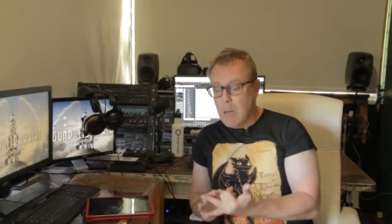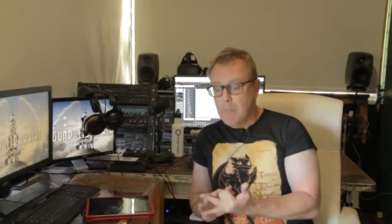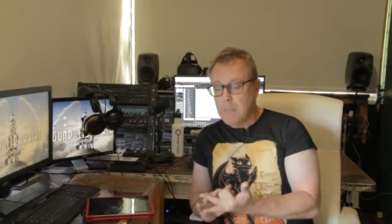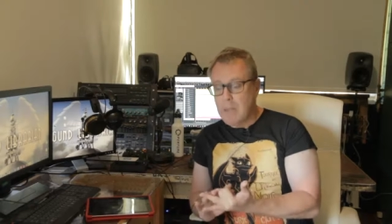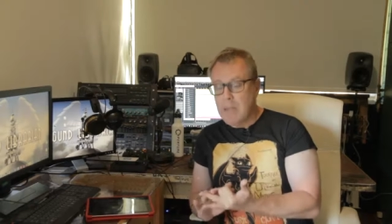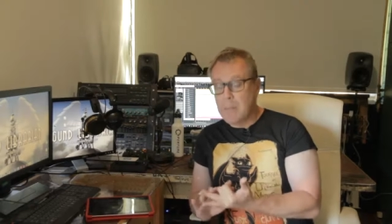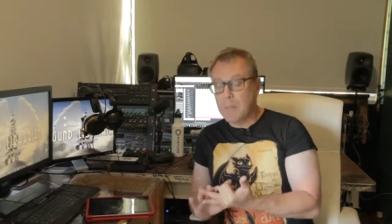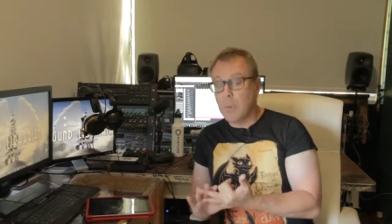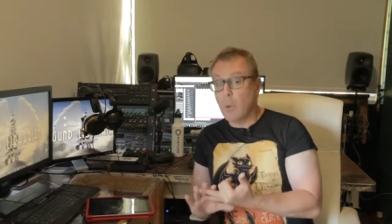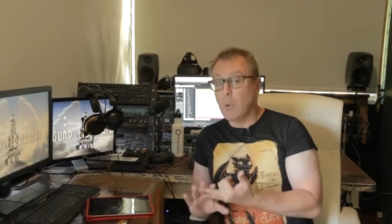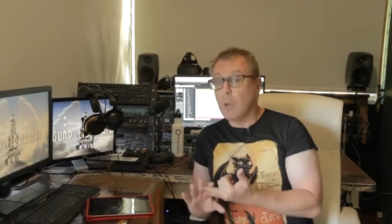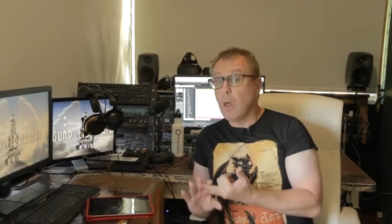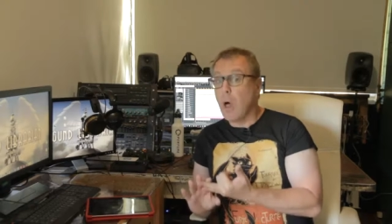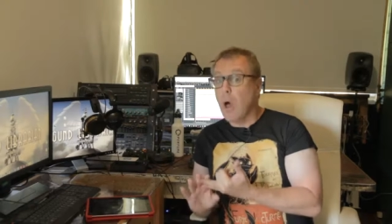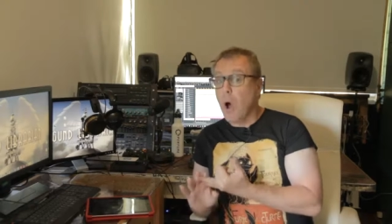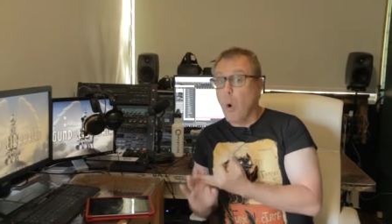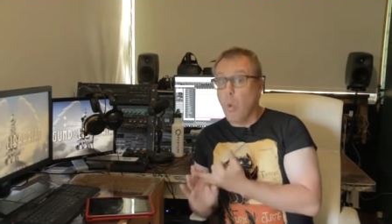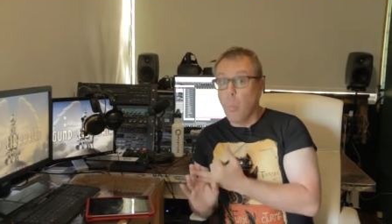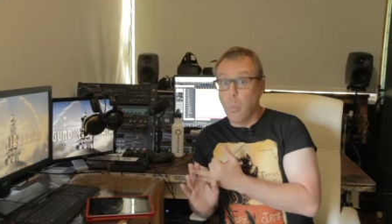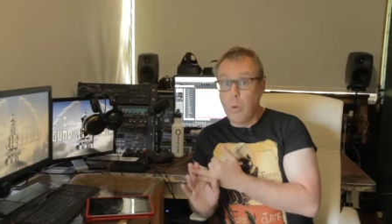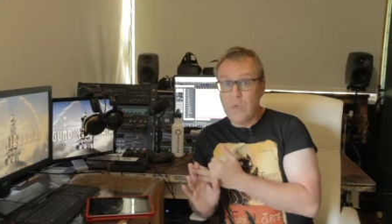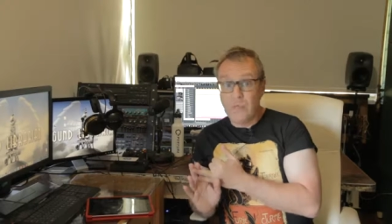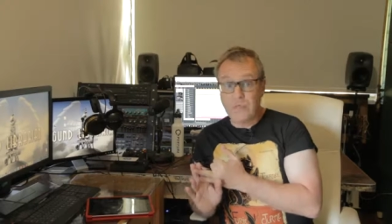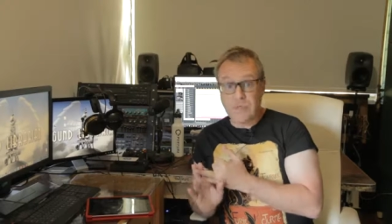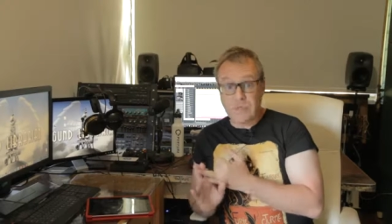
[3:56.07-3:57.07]
people
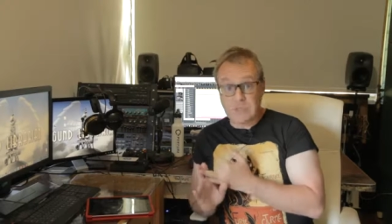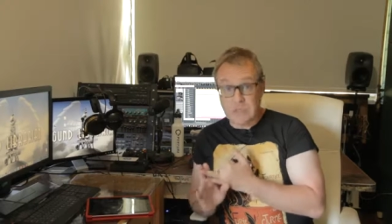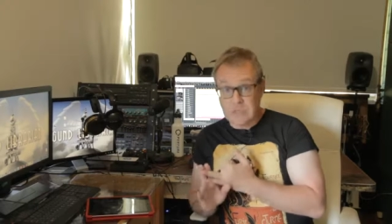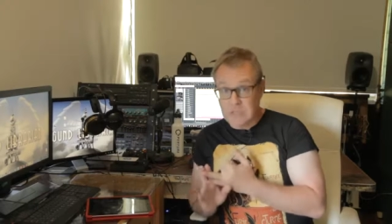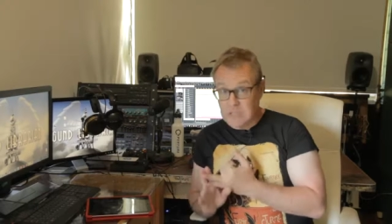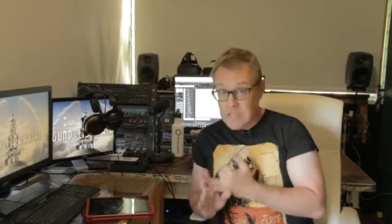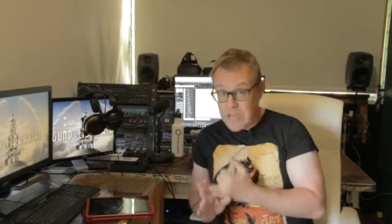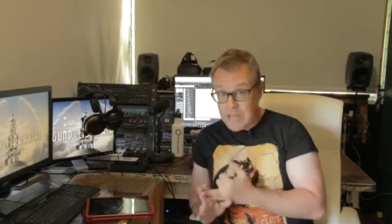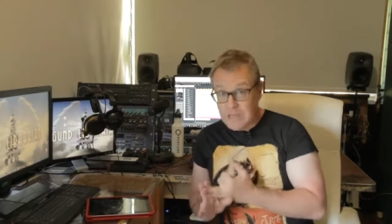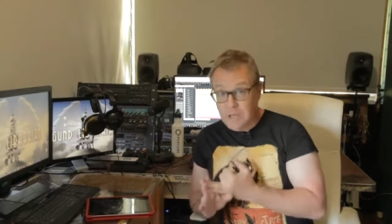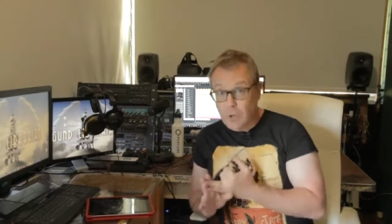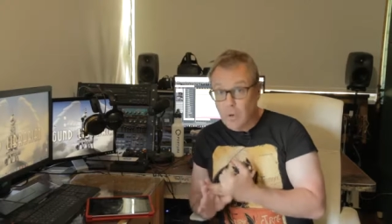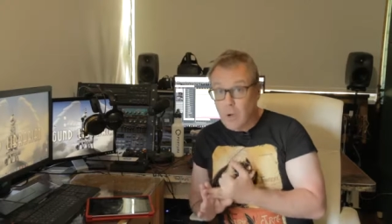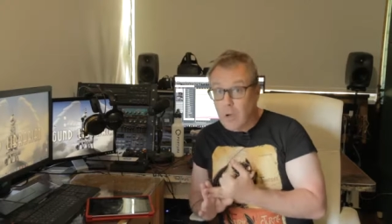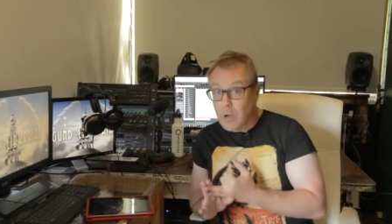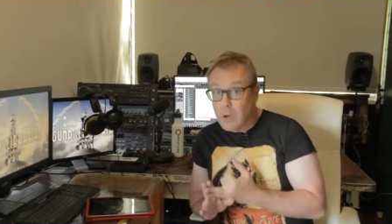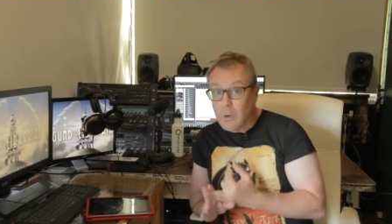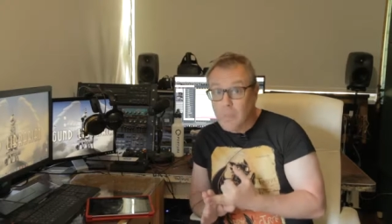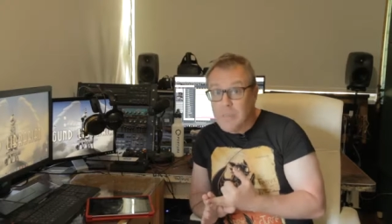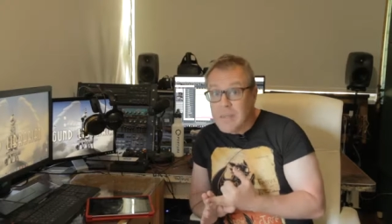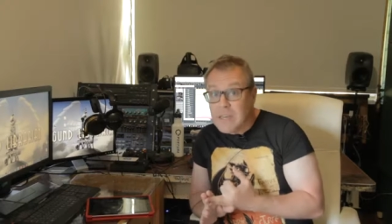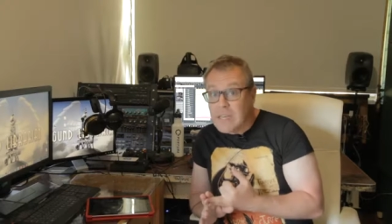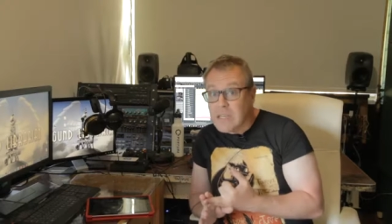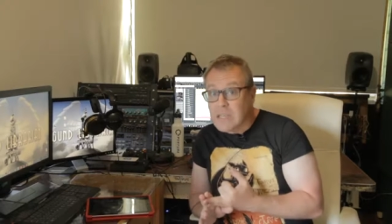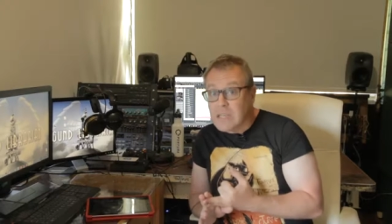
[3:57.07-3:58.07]
with technical
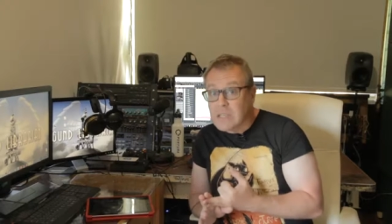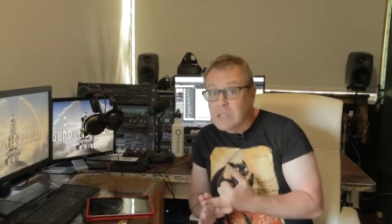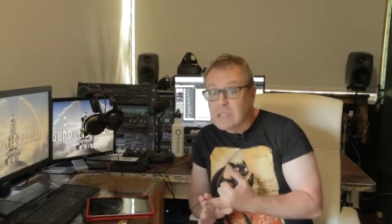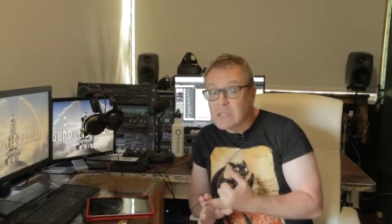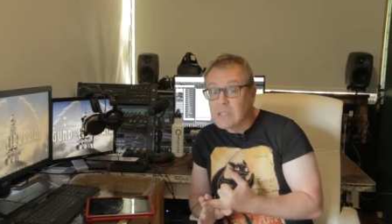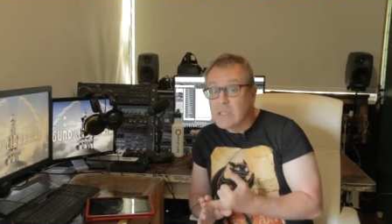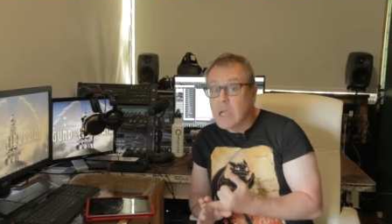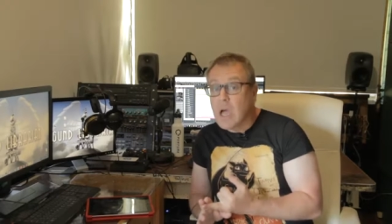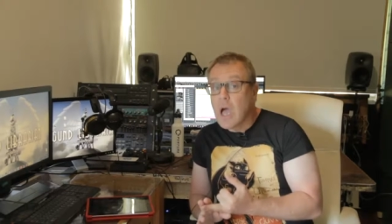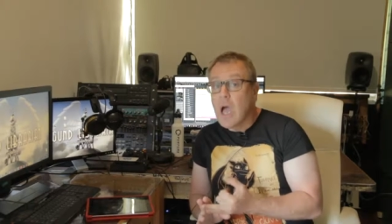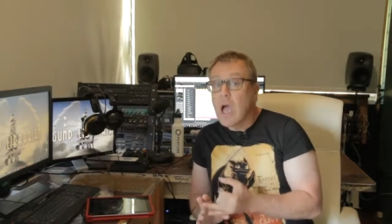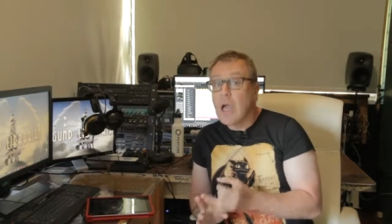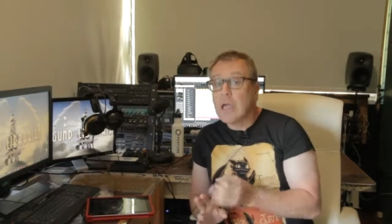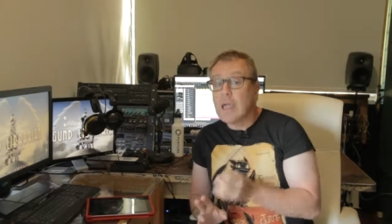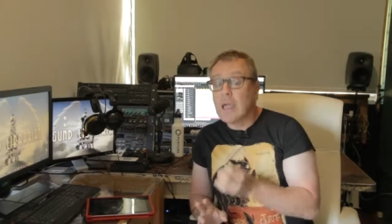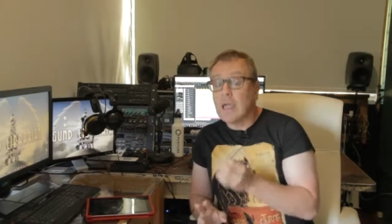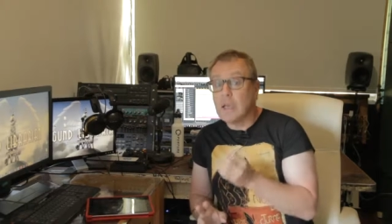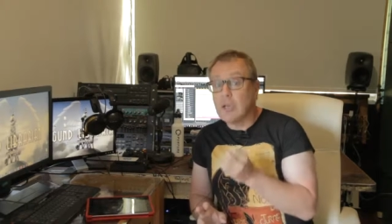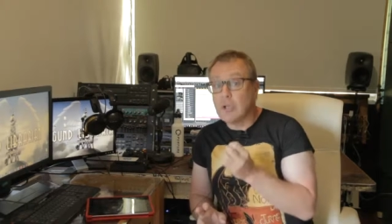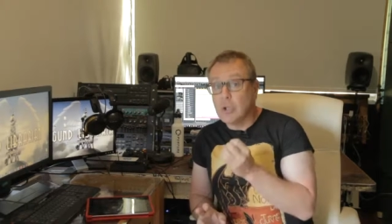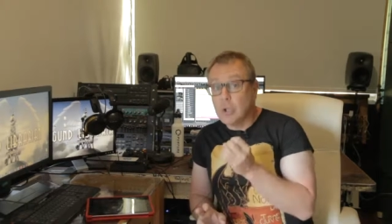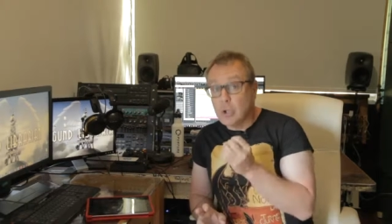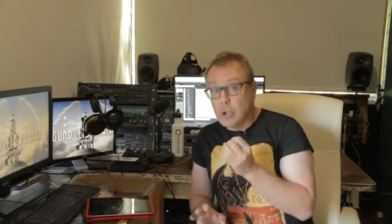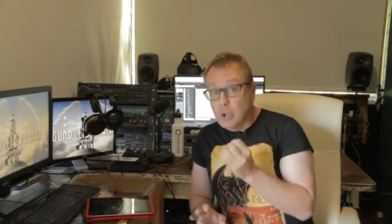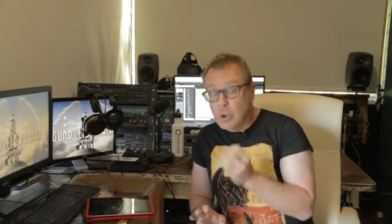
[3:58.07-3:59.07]
committees,
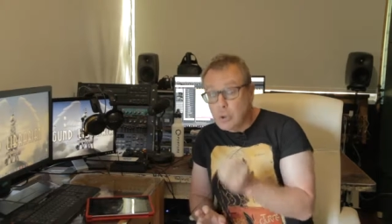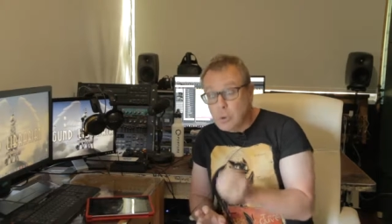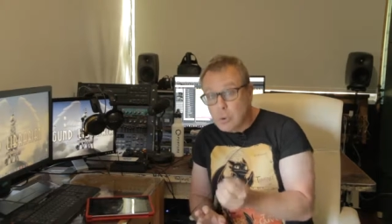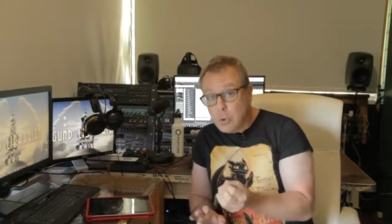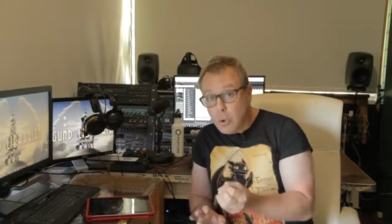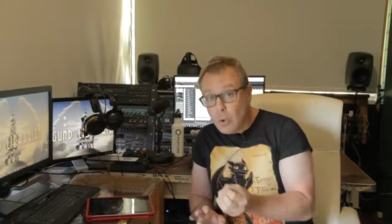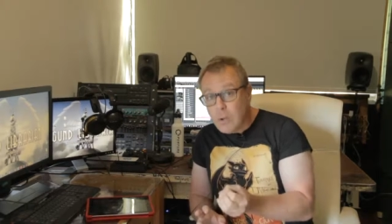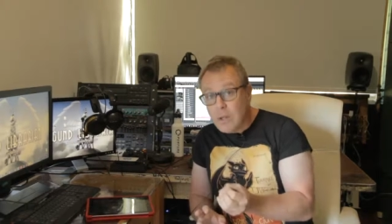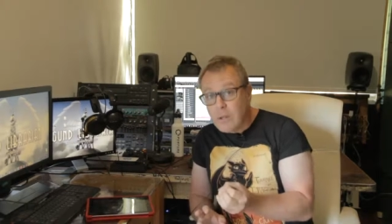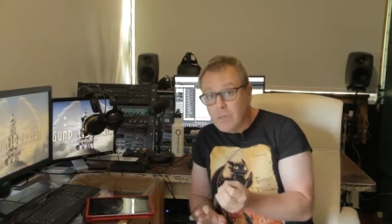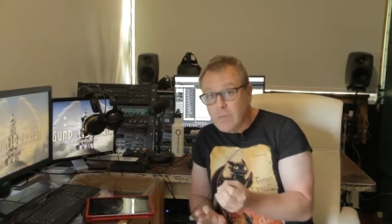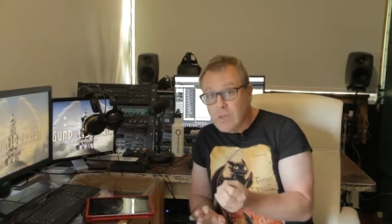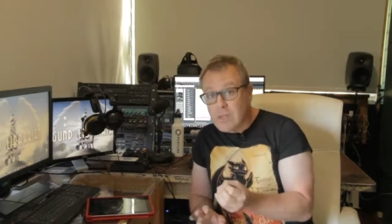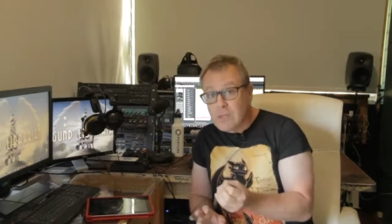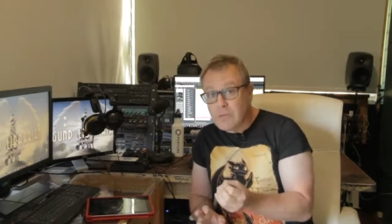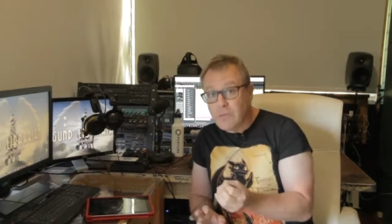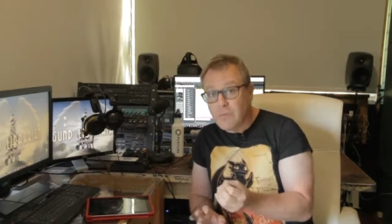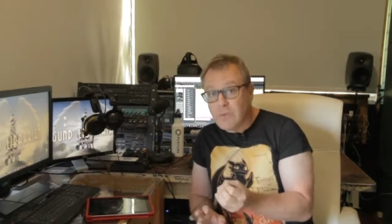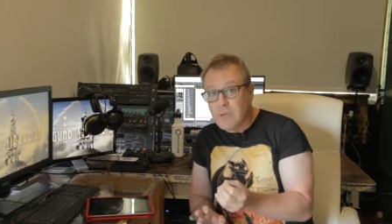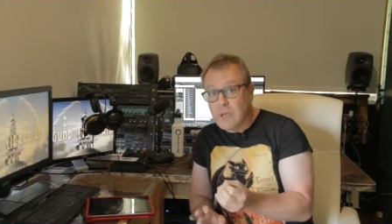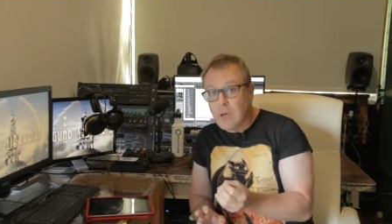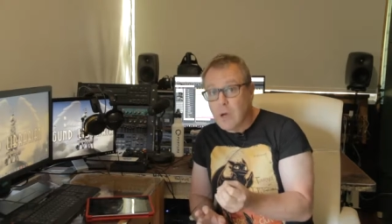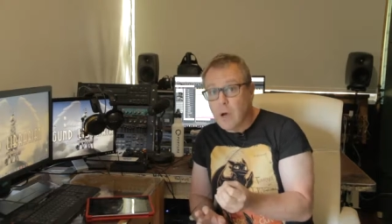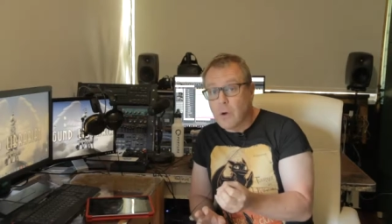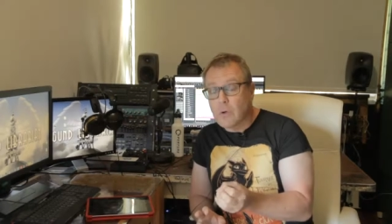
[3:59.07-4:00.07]
can you look at these
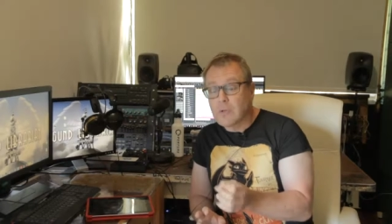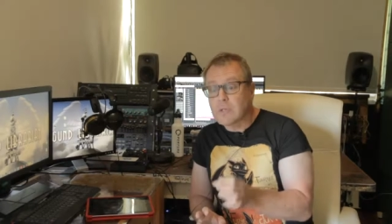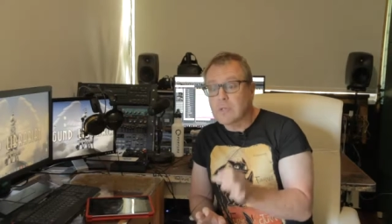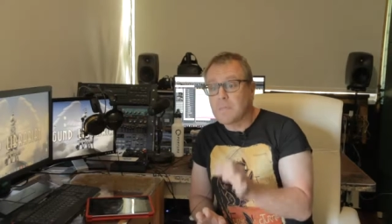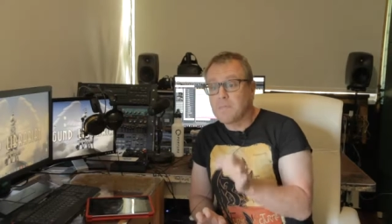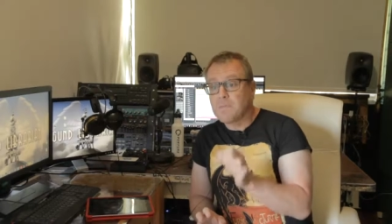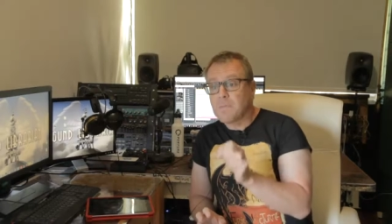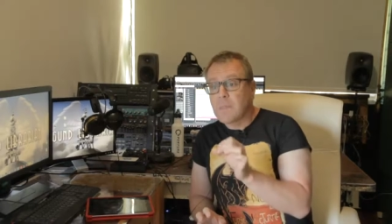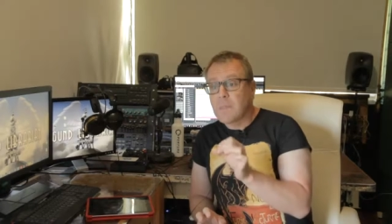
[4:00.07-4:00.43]
videos